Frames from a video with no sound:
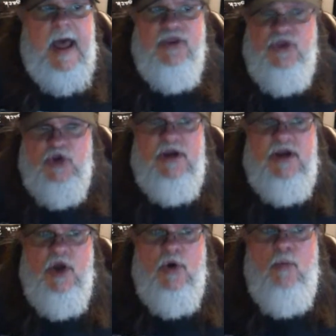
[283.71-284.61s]
you're
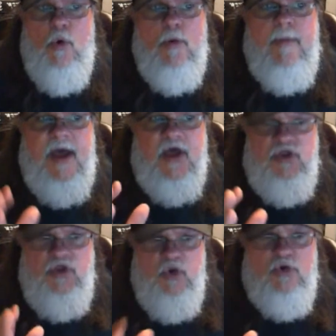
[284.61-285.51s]
going to know more
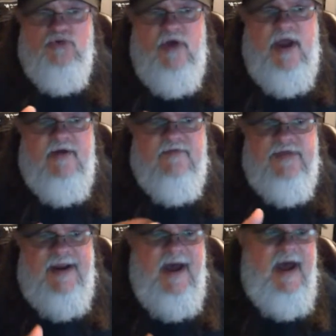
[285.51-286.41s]
about your
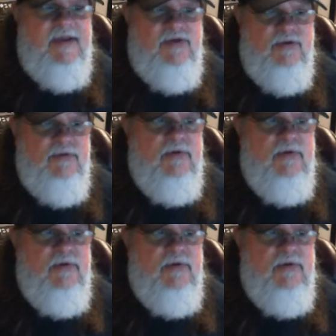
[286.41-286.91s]
draft than I do